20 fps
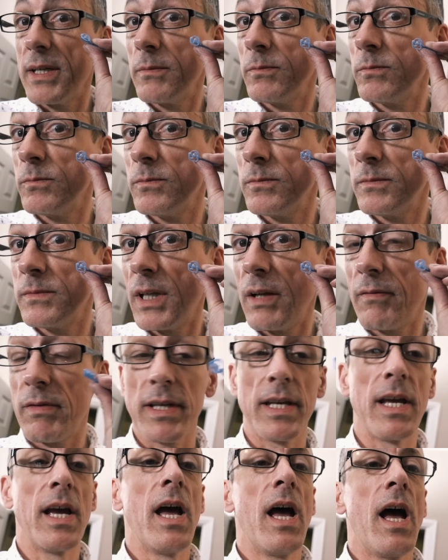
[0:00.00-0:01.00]
Mm,
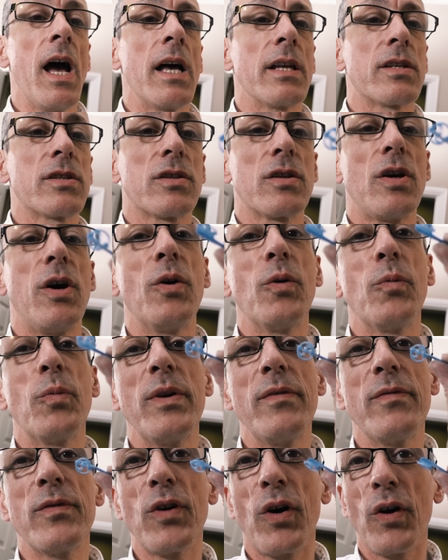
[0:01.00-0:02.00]
lovely. So
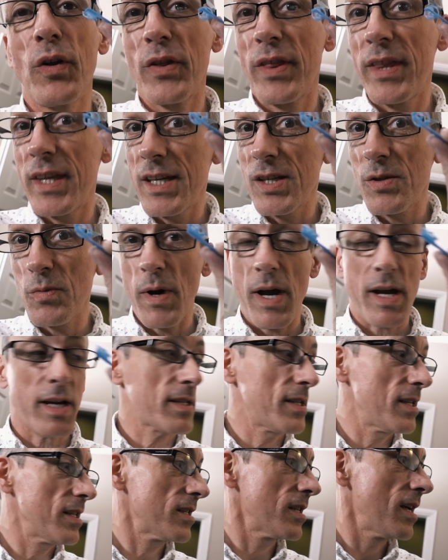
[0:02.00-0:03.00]
we've got these
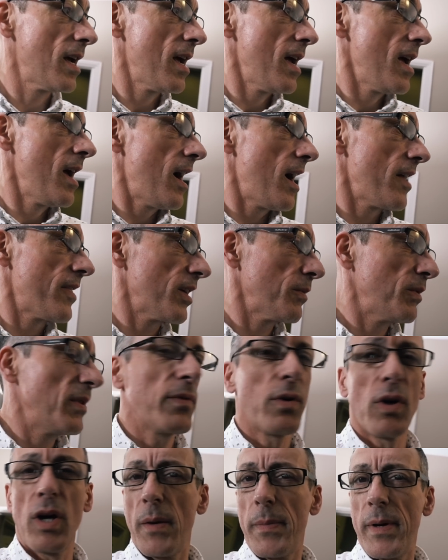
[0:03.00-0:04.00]
waxes. I think
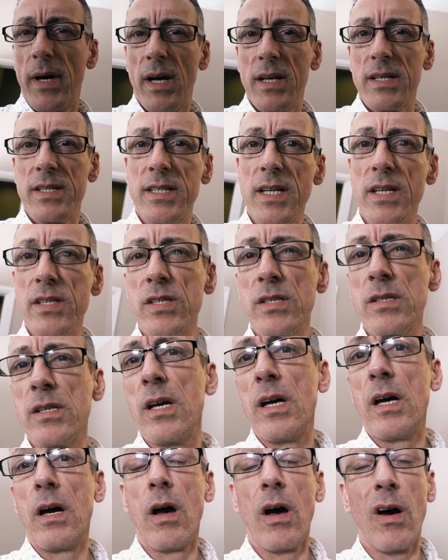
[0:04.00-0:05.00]
we've got about a dozen
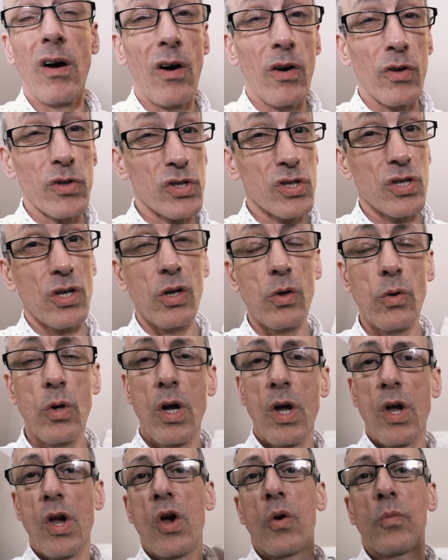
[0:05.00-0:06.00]
or so.
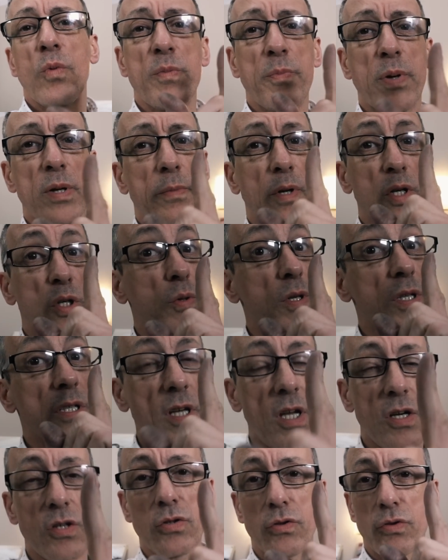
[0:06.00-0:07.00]
We've put them onto a
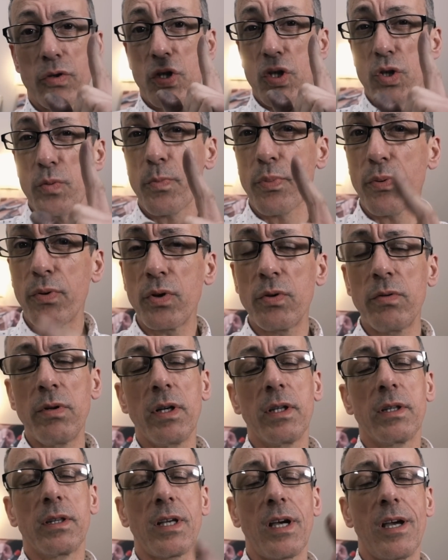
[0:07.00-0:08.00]
central sprue.
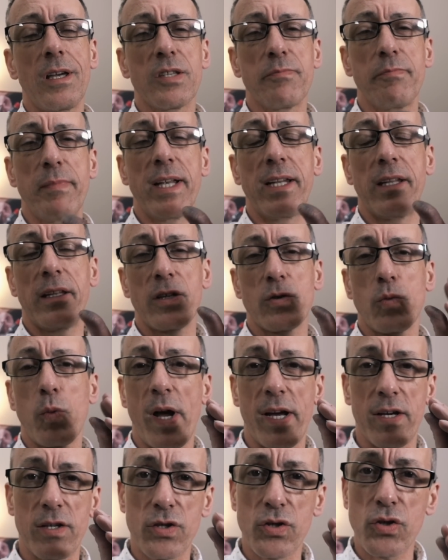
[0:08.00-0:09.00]
That has made a nice
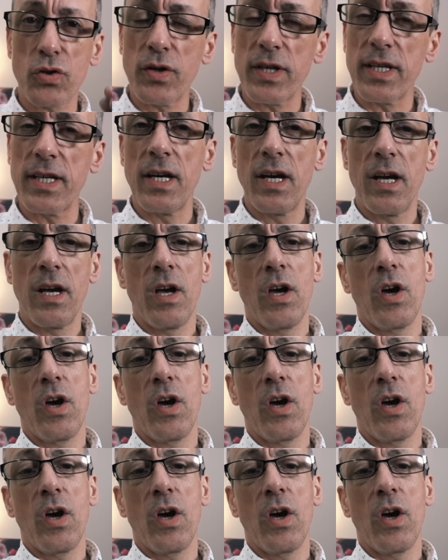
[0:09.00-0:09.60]
wax tree.